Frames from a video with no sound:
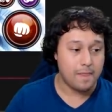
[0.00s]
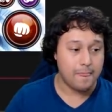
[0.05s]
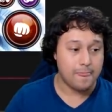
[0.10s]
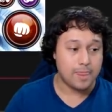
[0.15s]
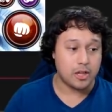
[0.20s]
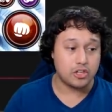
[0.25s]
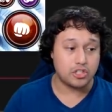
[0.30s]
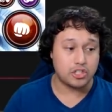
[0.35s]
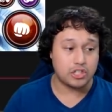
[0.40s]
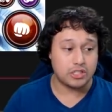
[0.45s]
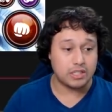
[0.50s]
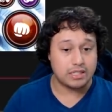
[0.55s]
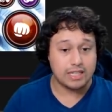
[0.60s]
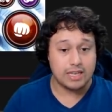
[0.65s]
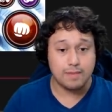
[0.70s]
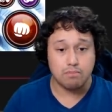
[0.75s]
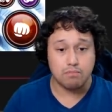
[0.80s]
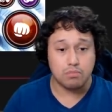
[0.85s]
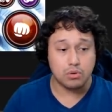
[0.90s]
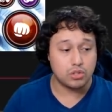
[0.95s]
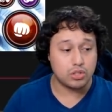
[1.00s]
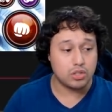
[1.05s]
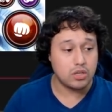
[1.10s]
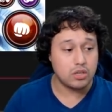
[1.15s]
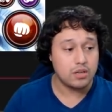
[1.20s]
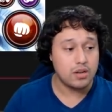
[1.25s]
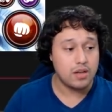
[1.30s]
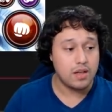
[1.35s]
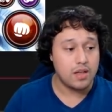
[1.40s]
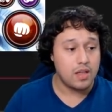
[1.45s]
because she's a team
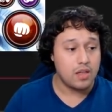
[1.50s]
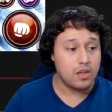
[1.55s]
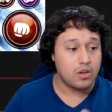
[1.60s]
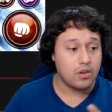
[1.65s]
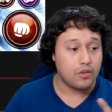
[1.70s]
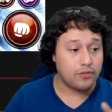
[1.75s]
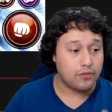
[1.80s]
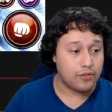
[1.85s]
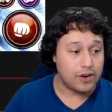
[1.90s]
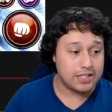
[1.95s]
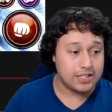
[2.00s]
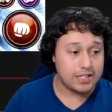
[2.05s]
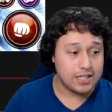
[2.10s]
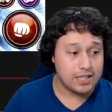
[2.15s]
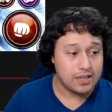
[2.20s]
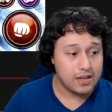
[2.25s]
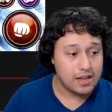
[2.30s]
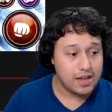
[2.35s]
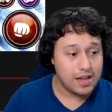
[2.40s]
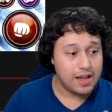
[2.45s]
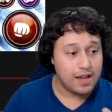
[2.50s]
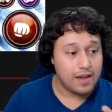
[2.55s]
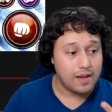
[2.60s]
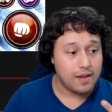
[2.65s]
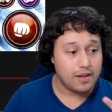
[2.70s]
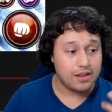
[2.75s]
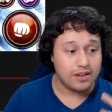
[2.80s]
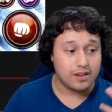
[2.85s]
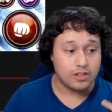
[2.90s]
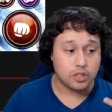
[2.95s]
booster, frenzy
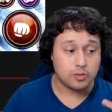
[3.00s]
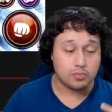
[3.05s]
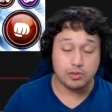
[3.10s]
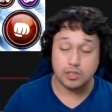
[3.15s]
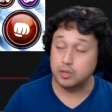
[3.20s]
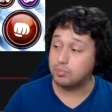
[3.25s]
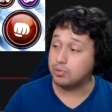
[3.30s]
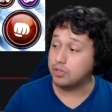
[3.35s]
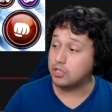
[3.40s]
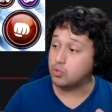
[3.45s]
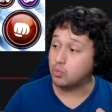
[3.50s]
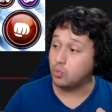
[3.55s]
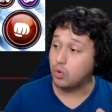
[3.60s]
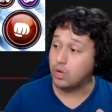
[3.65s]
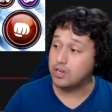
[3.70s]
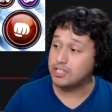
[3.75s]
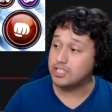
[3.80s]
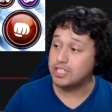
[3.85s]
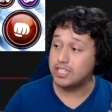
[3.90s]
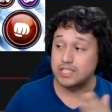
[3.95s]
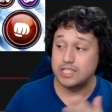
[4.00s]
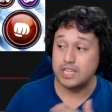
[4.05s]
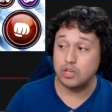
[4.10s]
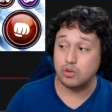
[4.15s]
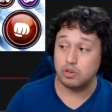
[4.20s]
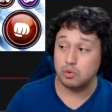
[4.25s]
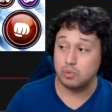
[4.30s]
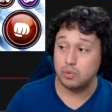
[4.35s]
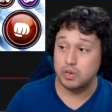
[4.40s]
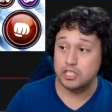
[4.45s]
Sprinter plus one. She is a
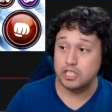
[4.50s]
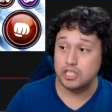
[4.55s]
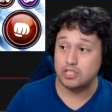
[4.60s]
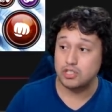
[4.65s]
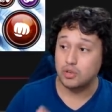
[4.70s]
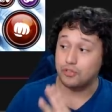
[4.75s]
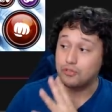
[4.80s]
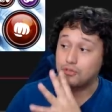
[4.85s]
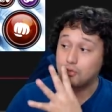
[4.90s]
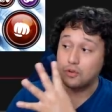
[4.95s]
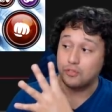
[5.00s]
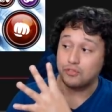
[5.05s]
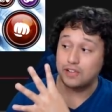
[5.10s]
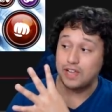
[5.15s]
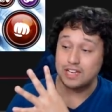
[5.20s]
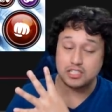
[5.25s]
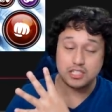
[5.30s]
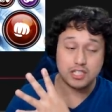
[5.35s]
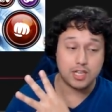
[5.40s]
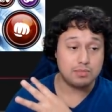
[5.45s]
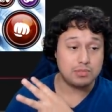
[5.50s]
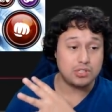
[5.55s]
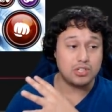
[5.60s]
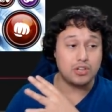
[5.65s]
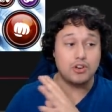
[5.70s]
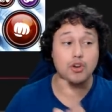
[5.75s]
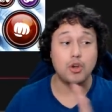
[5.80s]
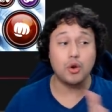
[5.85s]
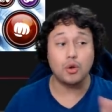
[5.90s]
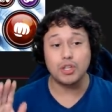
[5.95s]
Yoruichi, so four flash steps.
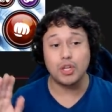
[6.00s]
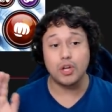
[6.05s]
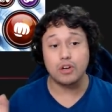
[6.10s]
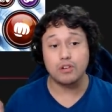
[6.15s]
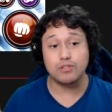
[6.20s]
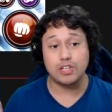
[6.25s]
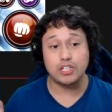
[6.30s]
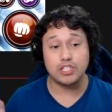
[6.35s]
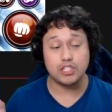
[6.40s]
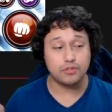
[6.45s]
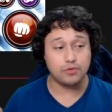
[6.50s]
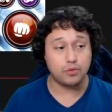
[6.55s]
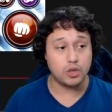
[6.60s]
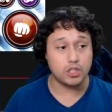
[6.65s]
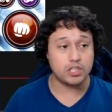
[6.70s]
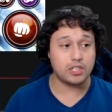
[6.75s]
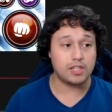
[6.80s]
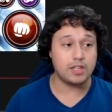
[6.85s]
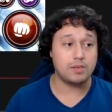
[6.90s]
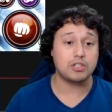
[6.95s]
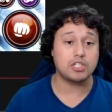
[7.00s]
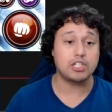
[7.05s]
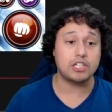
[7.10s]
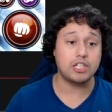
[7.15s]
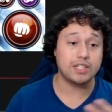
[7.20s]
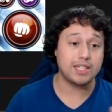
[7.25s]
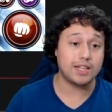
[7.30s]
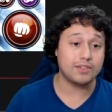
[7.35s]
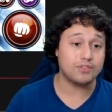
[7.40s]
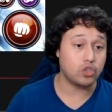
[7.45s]
No long reach, unfortunately, but she
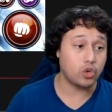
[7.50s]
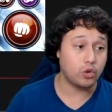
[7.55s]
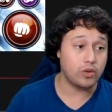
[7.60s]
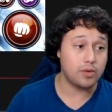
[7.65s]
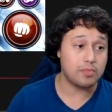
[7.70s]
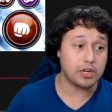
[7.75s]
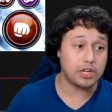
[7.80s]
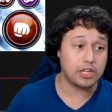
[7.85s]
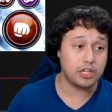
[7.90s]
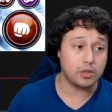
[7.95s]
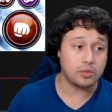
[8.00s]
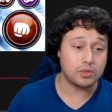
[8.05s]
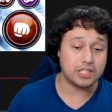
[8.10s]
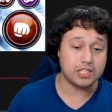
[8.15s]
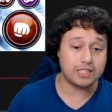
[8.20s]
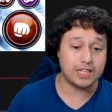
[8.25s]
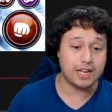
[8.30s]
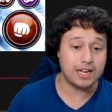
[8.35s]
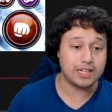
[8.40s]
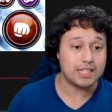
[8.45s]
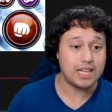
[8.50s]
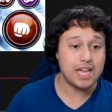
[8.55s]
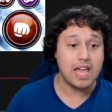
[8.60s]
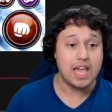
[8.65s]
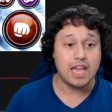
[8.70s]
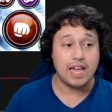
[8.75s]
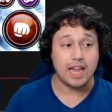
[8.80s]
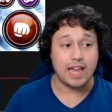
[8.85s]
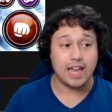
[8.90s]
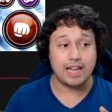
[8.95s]
does have Soul Reaper Killer, which is nice.
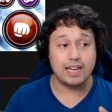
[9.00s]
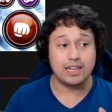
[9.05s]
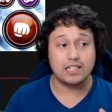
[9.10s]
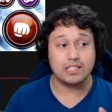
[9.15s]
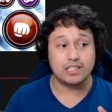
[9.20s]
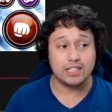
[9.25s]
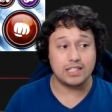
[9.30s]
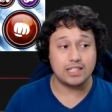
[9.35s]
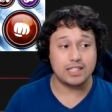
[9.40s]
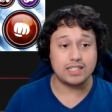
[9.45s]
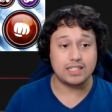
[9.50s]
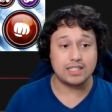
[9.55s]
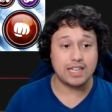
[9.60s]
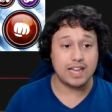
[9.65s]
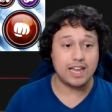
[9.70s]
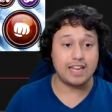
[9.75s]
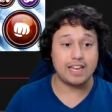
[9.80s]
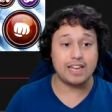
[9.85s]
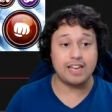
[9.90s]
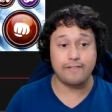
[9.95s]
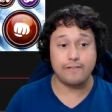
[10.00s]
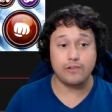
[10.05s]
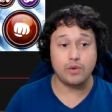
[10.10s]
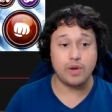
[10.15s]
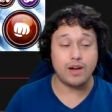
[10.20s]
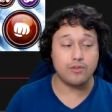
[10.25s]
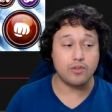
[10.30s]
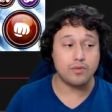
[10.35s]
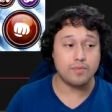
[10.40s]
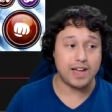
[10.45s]
And to this day, if you
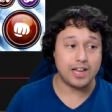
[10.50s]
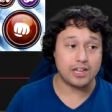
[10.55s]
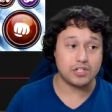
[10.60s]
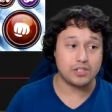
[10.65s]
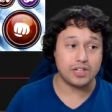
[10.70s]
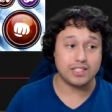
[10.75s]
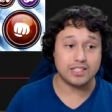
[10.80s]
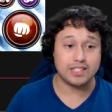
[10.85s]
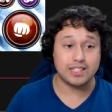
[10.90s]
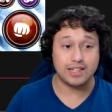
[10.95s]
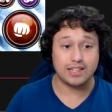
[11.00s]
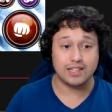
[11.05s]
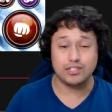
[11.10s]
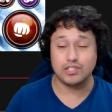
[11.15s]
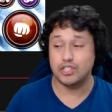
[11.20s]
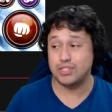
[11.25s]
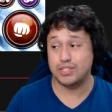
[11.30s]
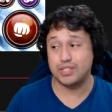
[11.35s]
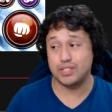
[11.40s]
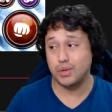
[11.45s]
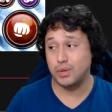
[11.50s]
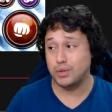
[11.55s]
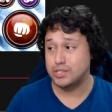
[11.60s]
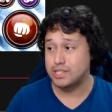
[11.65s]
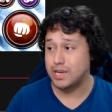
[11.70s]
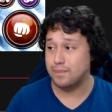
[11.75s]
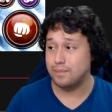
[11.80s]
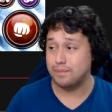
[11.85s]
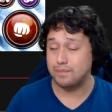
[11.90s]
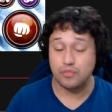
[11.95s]
have her max transcended, she still holds
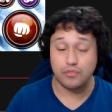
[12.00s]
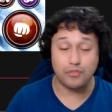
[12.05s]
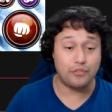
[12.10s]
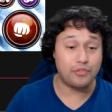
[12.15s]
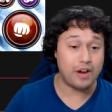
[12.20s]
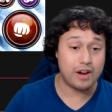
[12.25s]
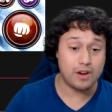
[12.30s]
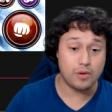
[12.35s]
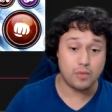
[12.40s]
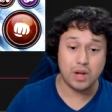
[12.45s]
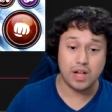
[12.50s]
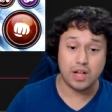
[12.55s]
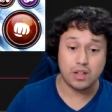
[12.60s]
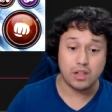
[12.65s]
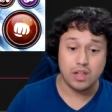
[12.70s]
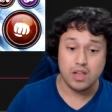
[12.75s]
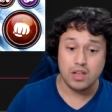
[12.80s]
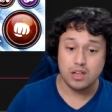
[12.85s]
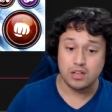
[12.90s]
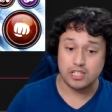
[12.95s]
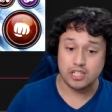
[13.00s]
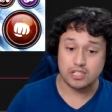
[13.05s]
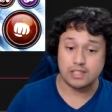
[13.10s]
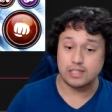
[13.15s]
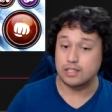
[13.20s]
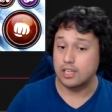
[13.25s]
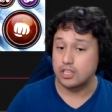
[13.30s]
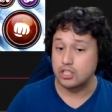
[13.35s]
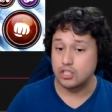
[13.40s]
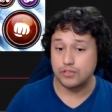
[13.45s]
up very well. She has a
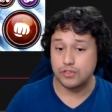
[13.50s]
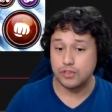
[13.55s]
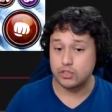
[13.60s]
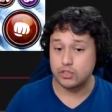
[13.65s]
lunge for